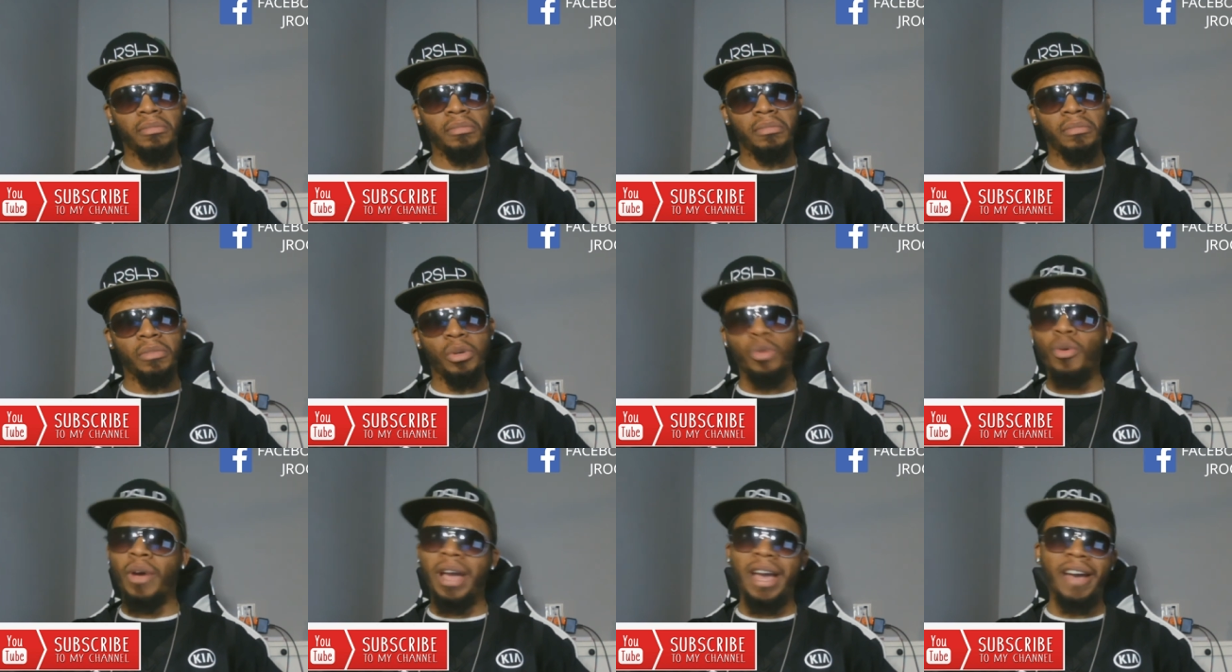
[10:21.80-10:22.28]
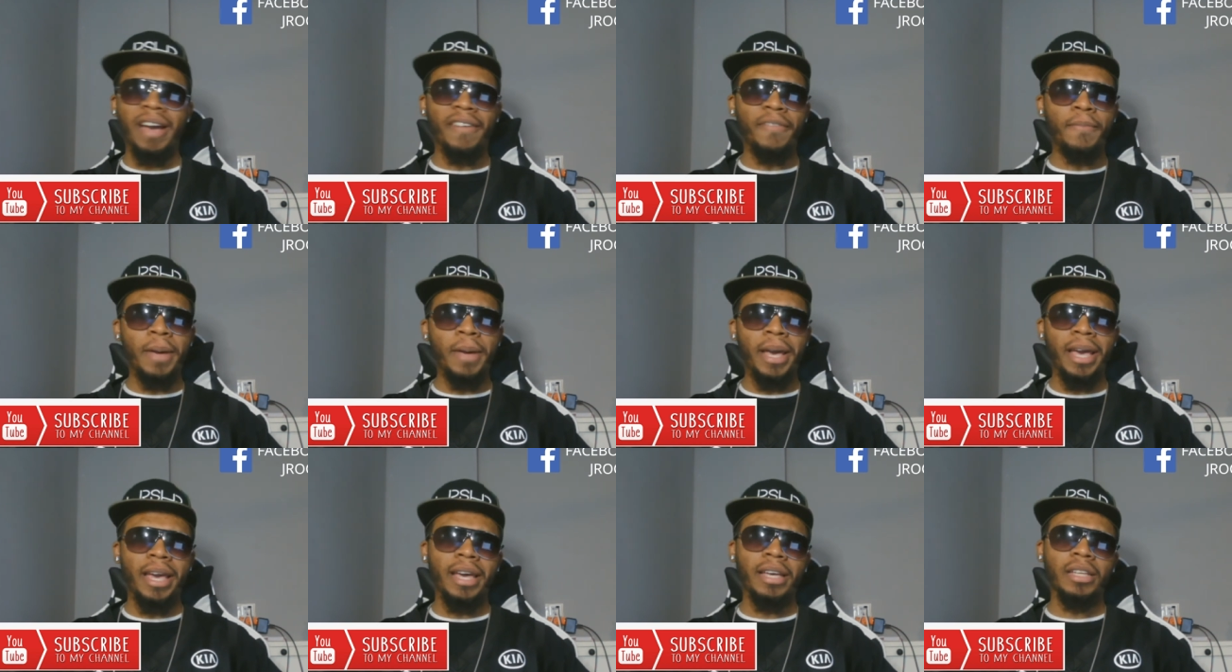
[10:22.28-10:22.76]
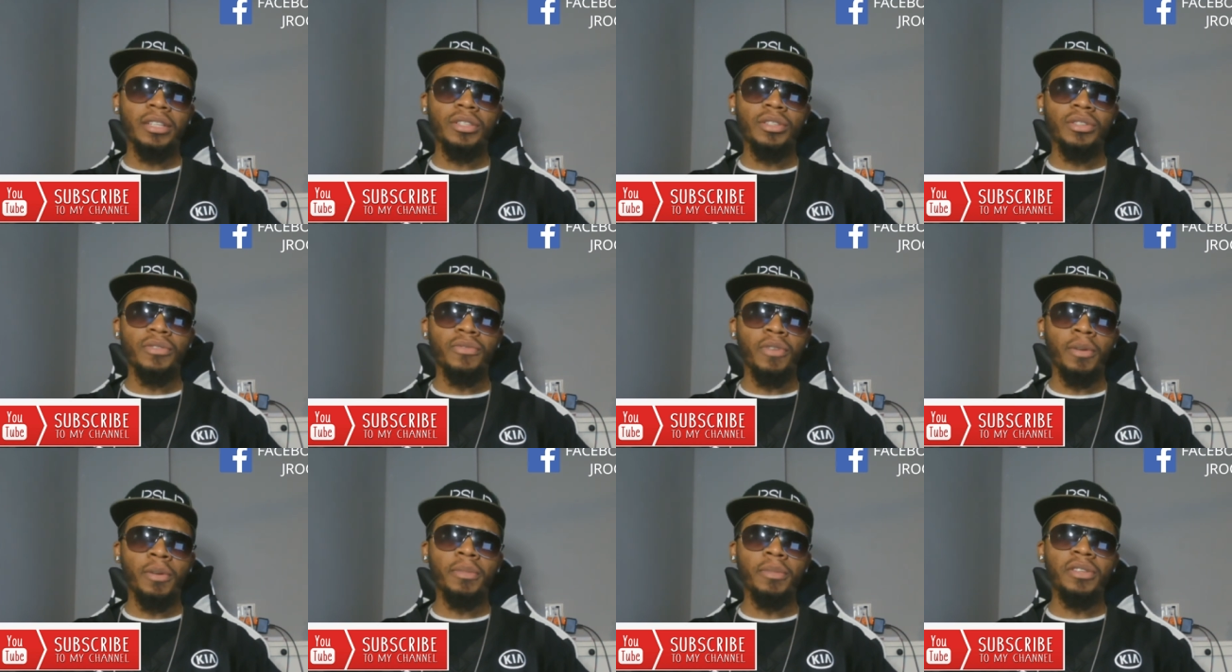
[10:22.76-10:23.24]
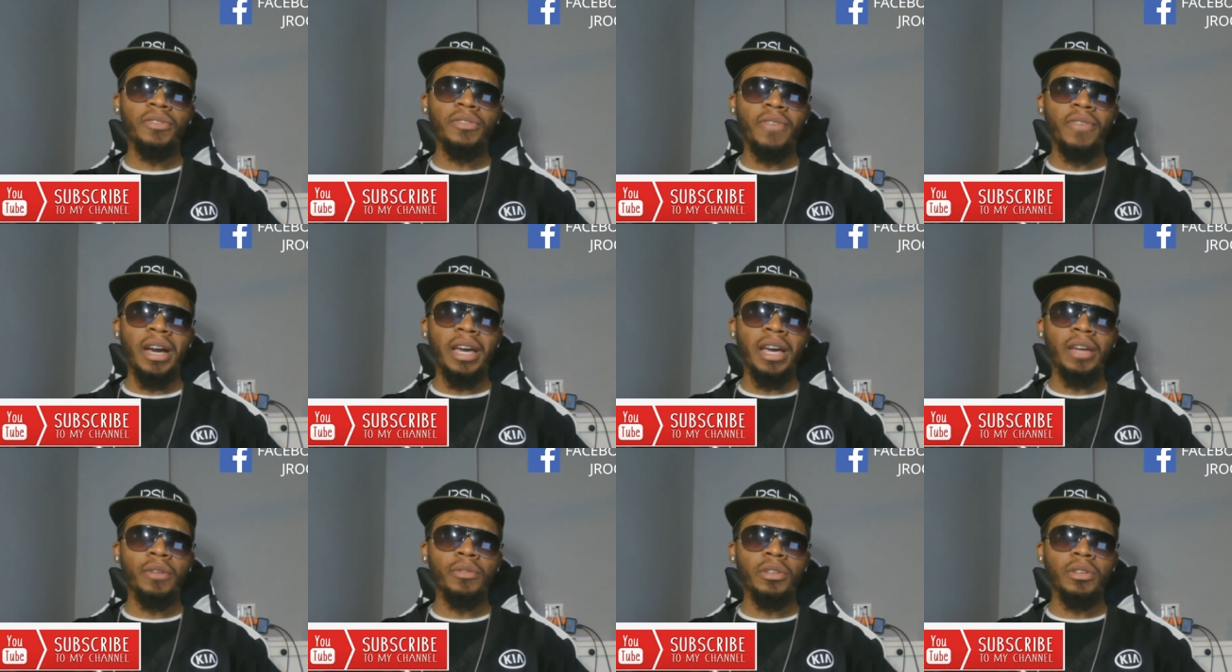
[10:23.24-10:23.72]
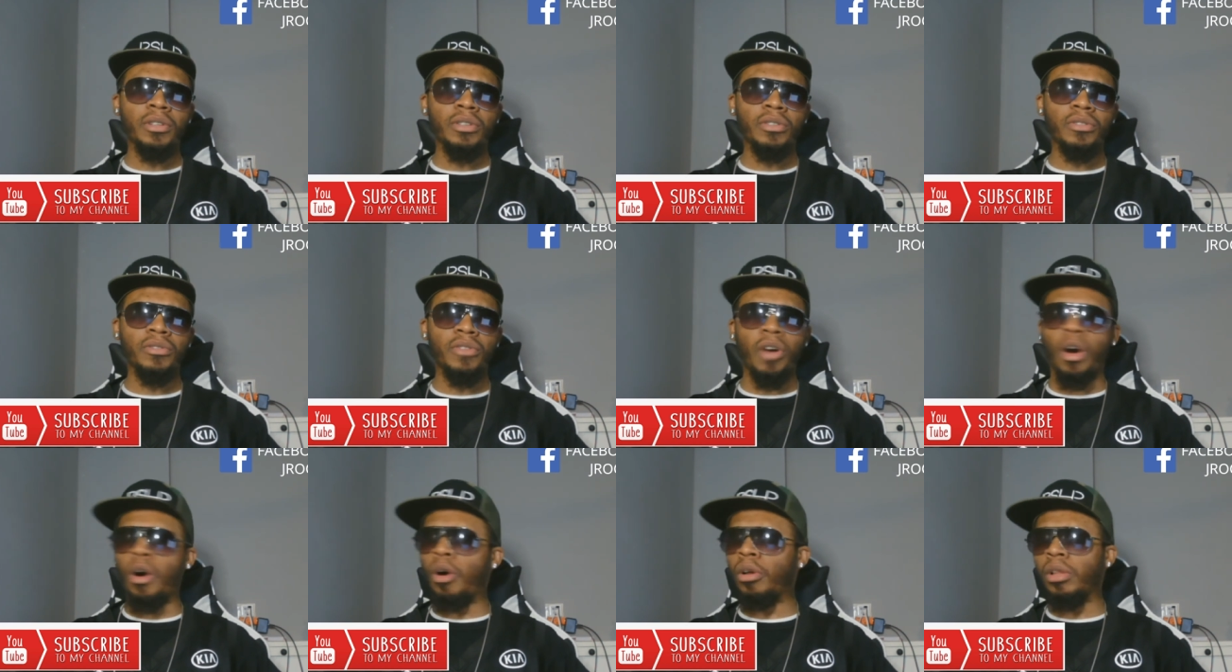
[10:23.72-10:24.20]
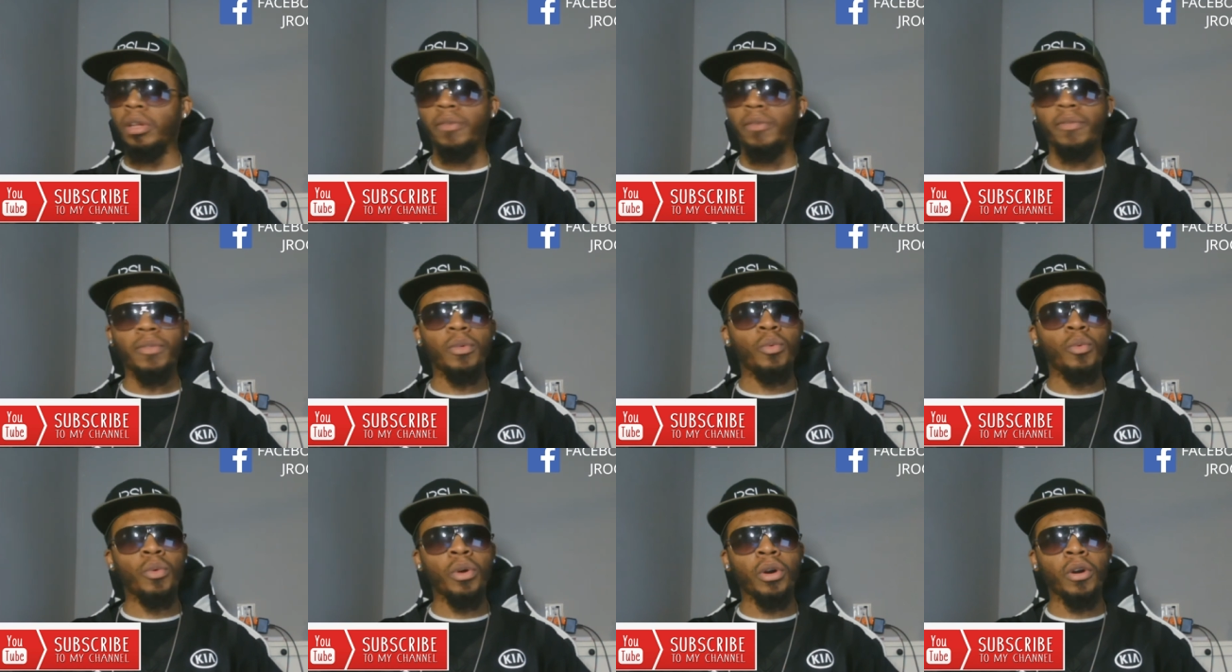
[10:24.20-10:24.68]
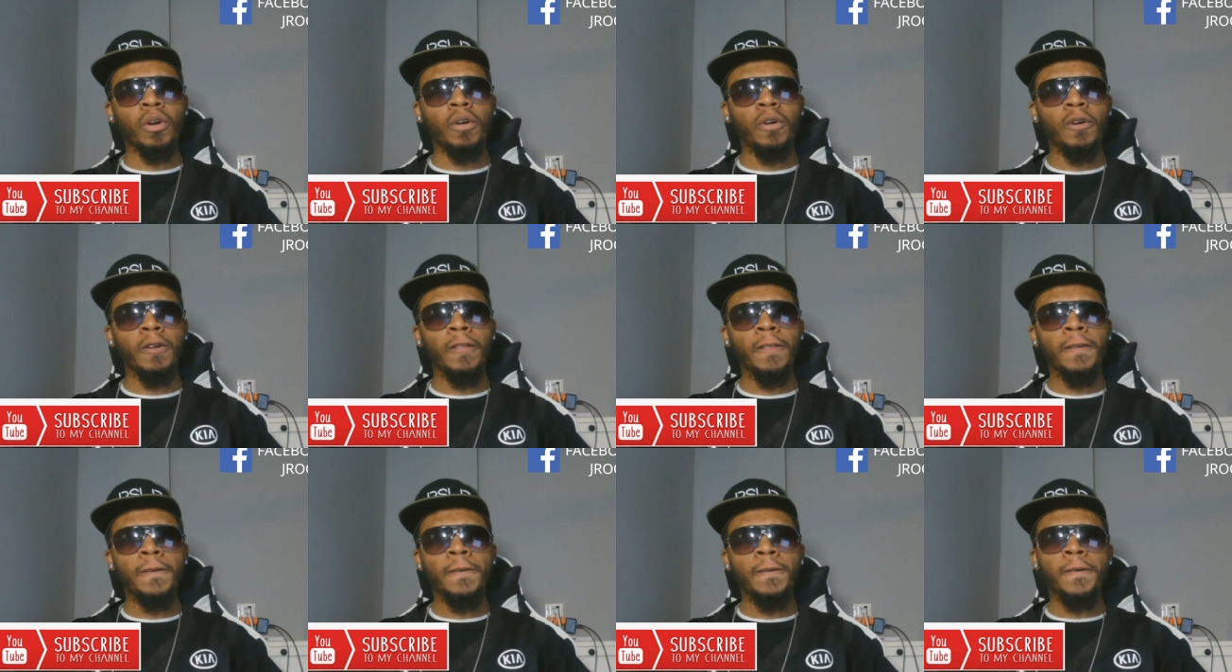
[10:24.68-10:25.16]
who have passed from this virus all over the world.